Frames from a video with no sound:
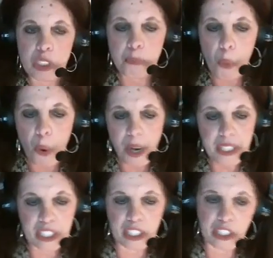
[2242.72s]

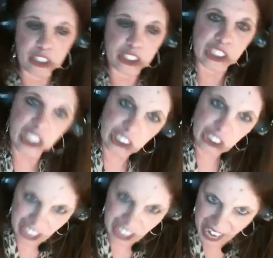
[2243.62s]
important here is to
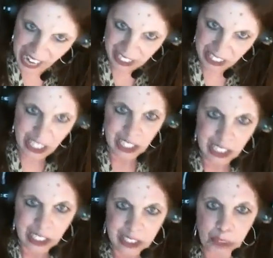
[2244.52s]
understand
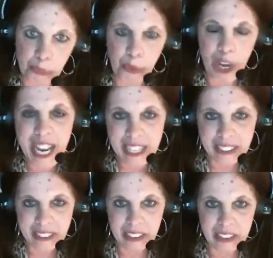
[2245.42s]
the
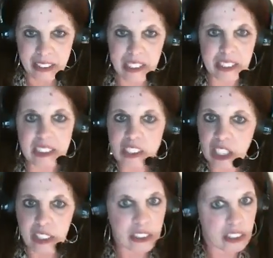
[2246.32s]
brain doesn't
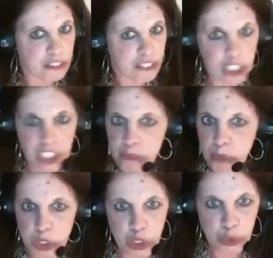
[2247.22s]
suddenly fill up
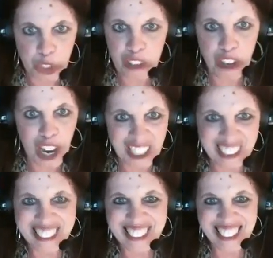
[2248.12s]
with new
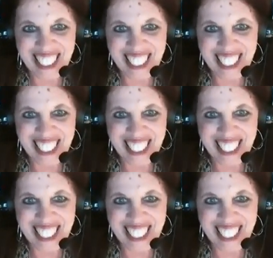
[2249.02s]
neurons.